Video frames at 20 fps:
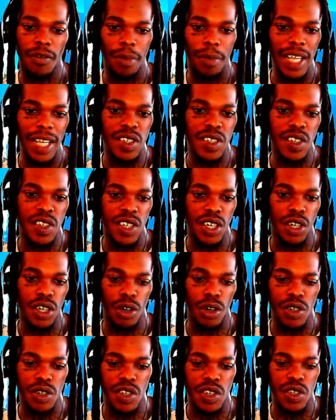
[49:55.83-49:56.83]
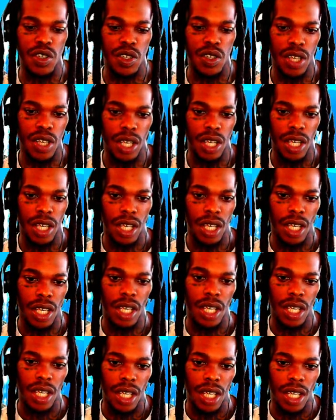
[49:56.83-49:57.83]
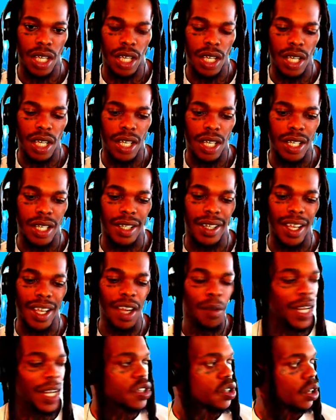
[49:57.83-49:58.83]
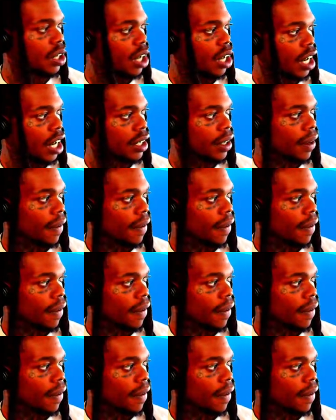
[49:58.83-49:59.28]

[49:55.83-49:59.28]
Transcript: blessings and curses. Damn, that's a lot.